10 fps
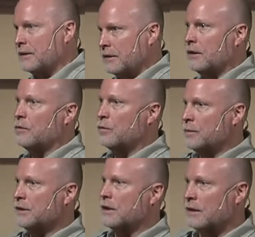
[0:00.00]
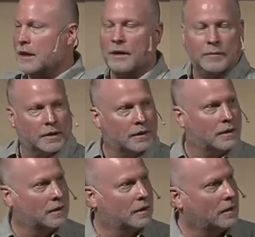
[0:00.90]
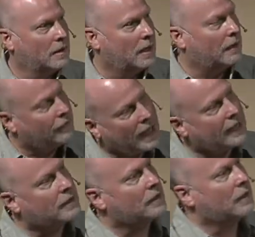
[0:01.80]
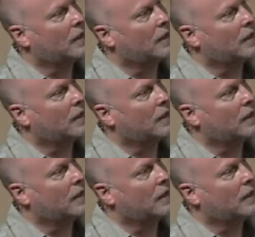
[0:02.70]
the seed of the woman, is going to come. In fact,